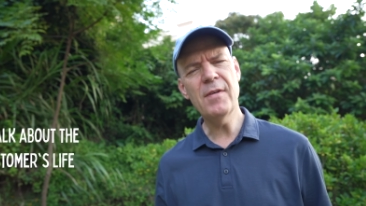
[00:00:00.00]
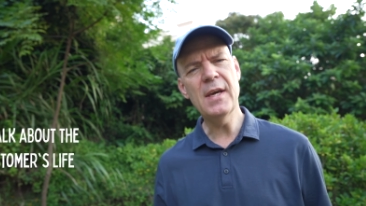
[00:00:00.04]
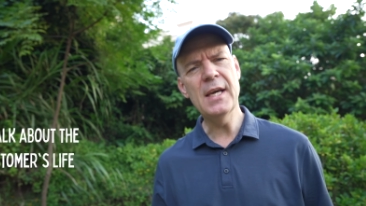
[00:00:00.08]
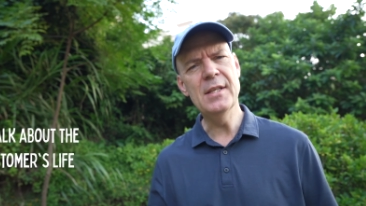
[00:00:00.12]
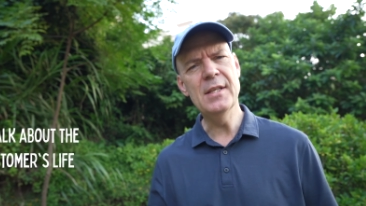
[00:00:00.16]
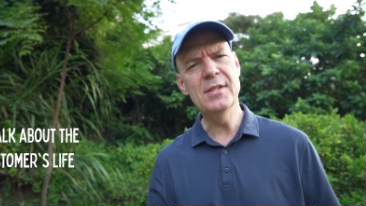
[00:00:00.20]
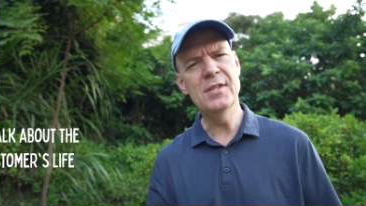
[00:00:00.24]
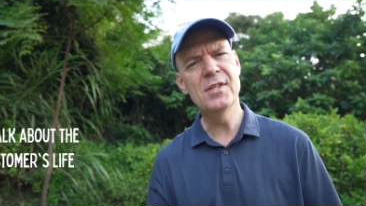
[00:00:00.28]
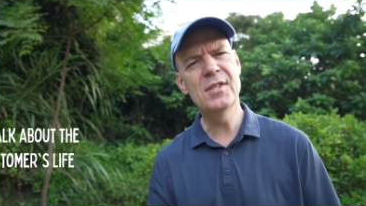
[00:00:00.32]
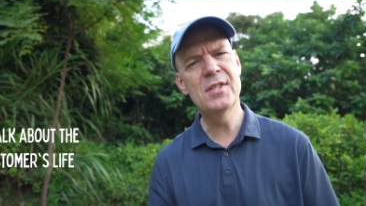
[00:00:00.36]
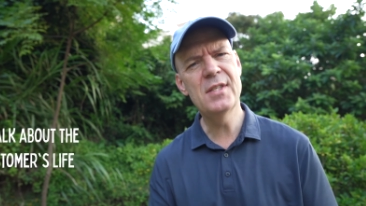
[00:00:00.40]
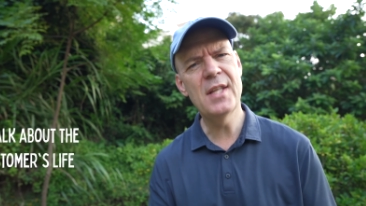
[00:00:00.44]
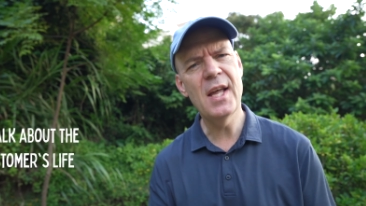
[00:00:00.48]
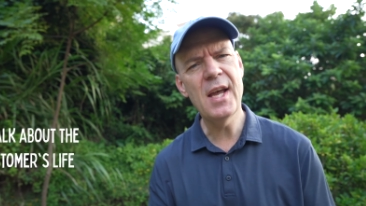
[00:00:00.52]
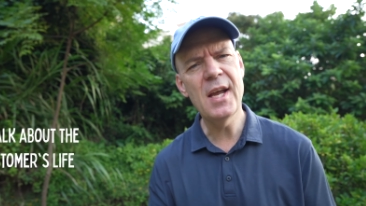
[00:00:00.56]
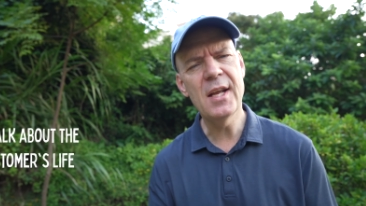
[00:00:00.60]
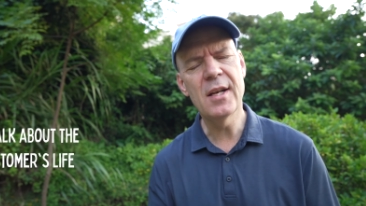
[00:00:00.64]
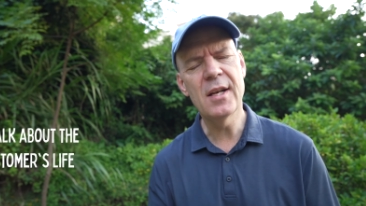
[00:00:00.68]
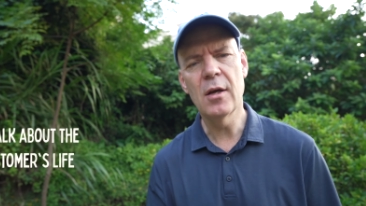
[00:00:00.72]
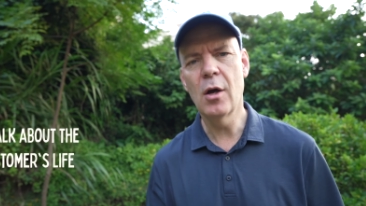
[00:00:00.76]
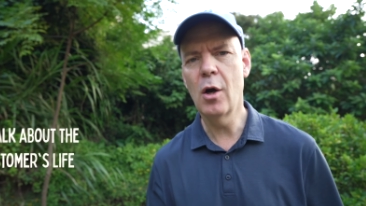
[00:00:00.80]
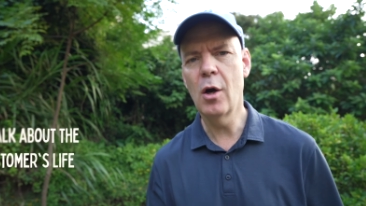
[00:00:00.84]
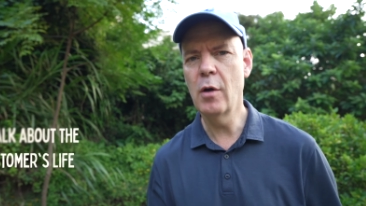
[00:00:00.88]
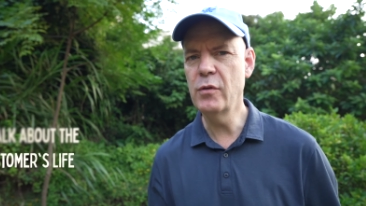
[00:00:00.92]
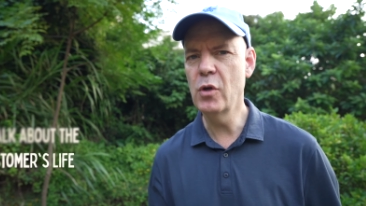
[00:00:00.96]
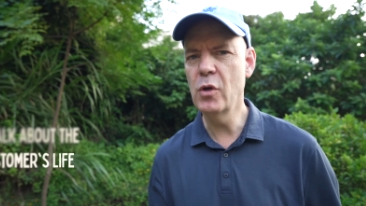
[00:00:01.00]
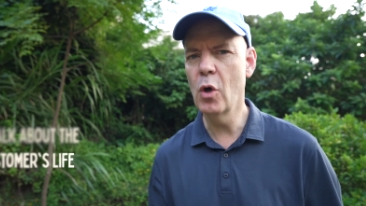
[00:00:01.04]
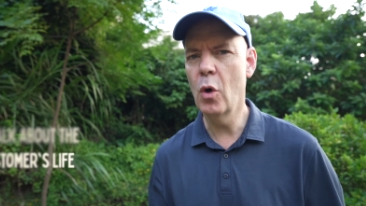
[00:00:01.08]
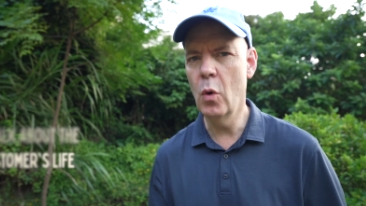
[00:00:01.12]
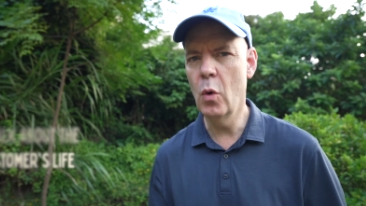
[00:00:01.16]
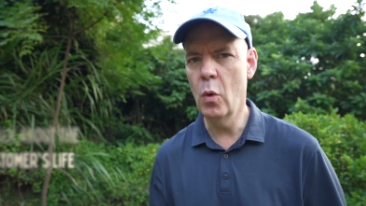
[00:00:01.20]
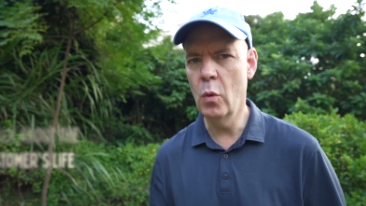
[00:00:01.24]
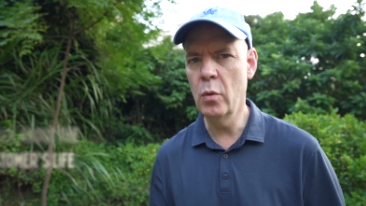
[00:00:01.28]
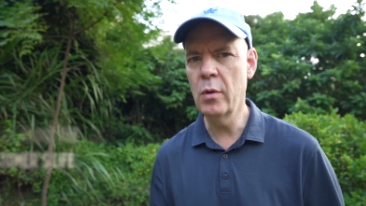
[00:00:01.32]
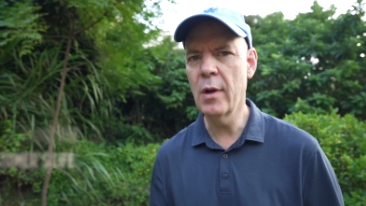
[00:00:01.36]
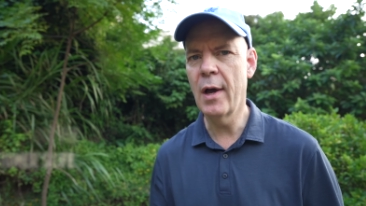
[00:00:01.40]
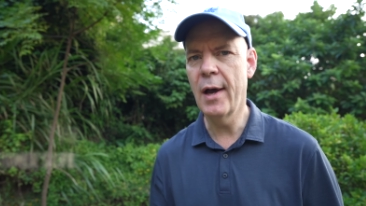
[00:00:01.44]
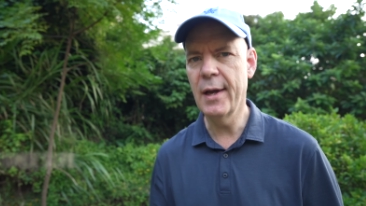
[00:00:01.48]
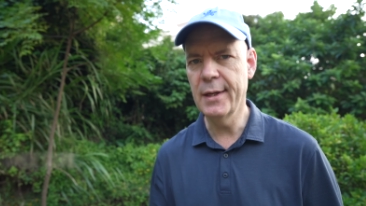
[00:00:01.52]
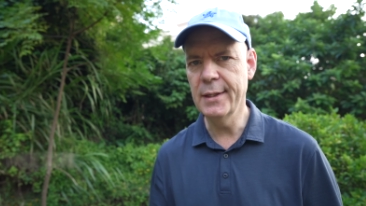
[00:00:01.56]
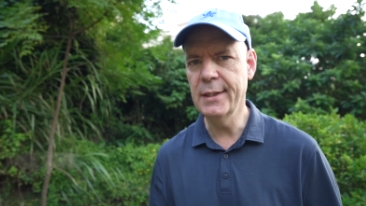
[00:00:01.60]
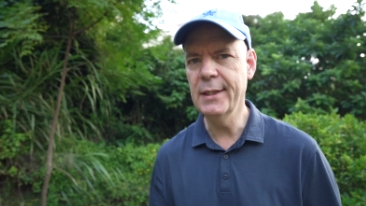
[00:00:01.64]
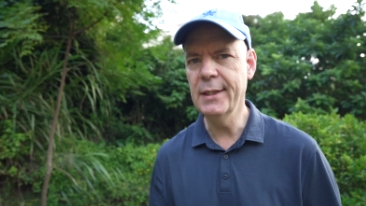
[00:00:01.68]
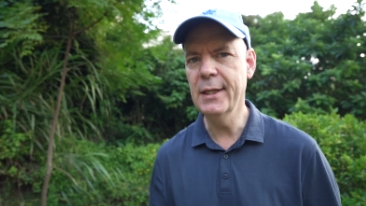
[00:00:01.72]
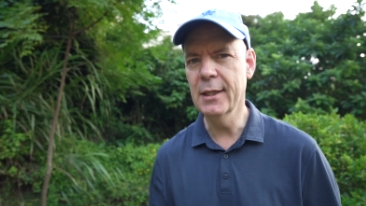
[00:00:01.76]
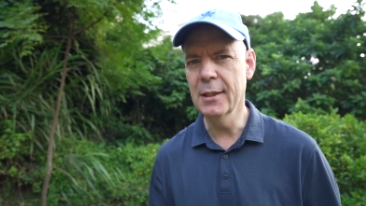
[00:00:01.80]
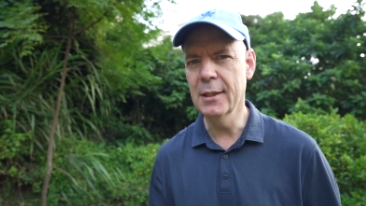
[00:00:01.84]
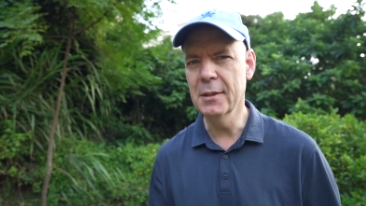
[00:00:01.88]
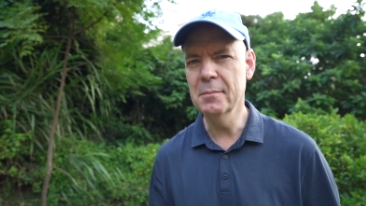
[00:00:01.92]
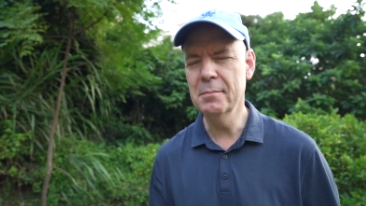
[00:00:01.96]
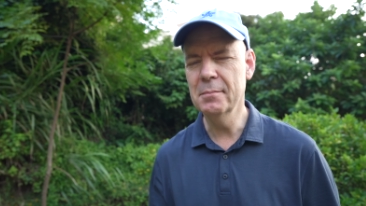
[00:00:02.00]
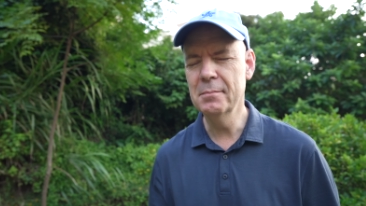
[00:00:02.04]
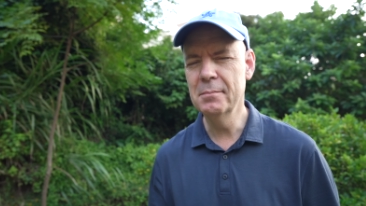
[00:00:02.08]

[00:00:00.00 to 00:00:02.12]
instead of your own idea.